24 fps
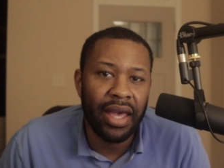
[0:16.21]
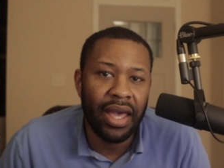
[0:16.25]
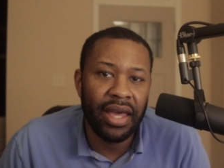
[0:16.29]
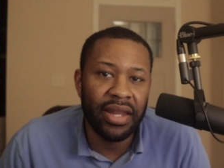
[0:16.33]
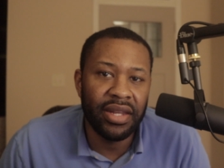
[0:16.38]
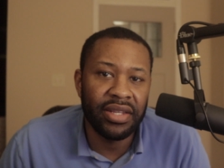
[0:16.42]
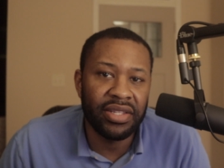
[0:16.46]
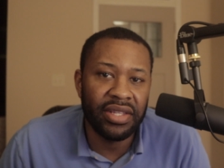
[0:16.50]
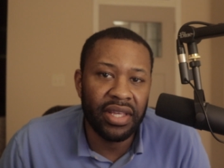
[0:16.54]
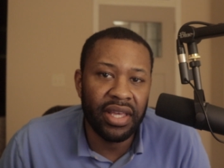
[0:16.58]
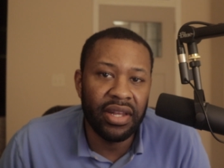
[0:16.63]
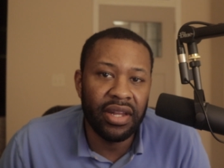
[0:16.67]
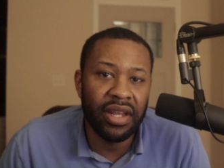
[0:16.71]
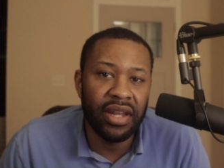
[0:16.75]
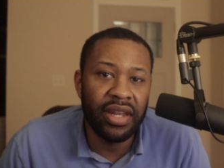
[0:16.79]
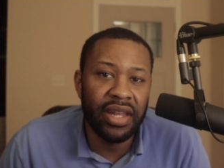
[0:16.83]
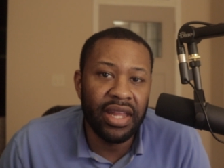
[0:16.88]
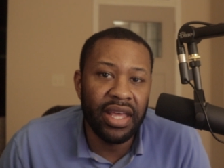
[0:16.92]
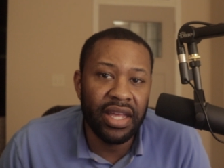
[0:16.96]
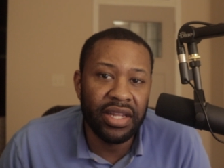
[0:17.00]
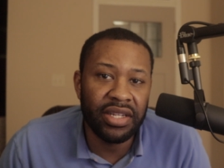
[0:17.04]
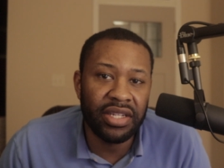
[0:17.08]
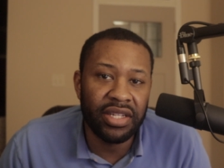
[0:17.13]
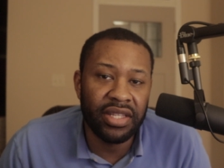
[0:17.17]
and is in a
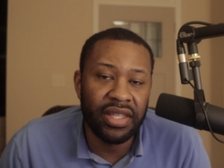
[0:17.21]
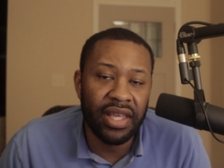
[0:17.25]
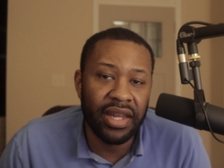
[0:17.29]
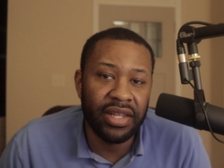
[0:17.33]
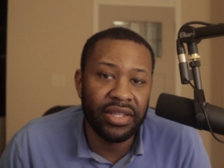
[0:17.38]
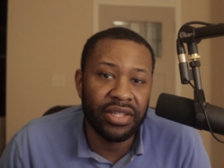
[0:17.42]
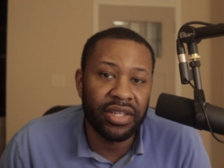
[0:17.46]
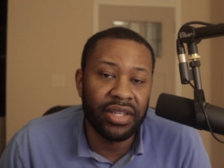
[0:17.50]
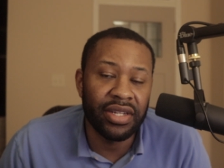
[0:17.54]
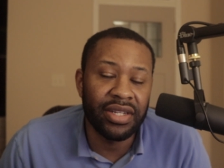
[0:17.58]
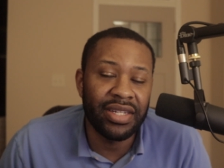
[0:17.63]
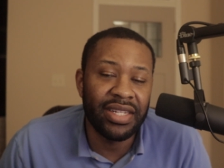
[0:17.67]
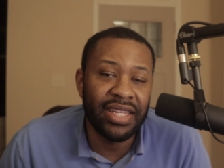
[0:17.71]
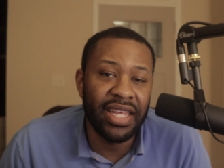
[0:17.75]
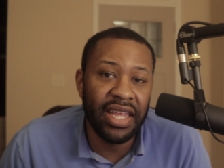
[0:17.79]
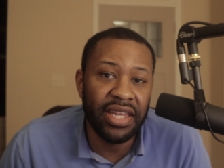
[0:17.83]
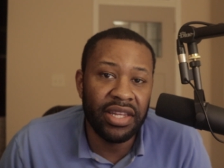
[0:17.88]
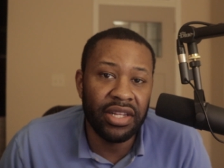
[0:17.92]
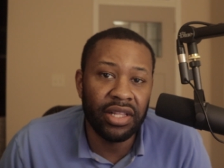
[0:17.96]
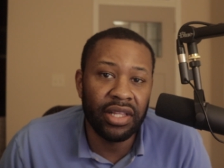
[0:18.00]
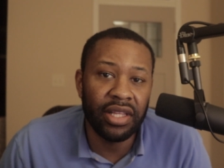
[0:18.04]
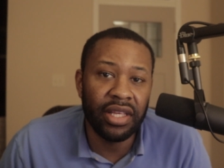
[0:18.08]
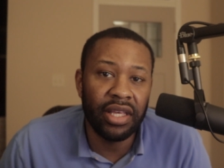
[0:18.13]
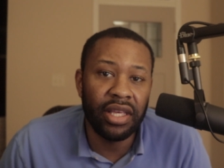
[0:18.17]
niche that is
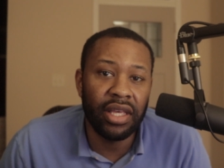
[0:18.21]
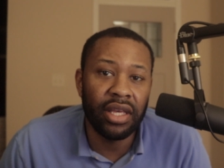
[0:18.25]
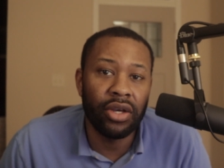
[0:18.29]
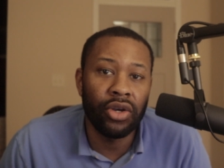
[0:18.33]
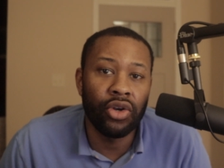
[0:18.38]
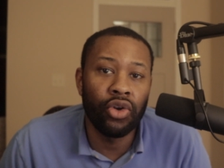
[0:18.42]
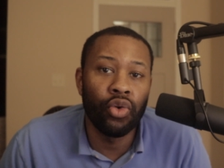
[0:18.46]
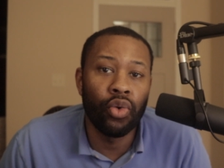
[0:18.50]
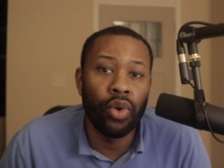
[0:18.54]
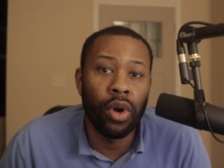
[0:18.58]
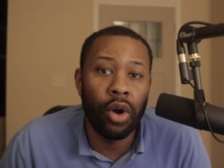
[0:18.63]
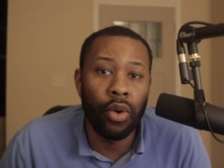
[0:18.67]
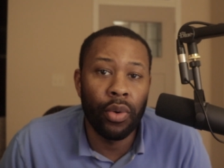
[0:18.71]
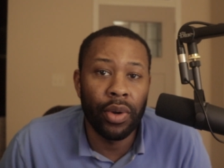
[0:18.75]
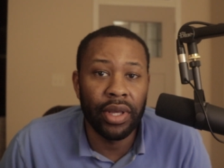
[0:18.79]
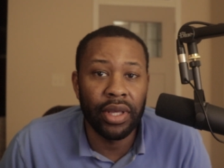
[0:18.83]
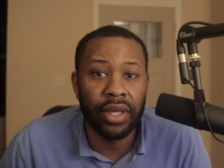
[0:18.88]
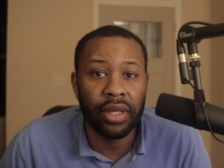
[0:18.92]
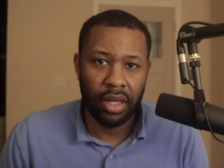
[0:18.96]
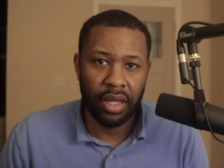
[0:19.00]
continually growing.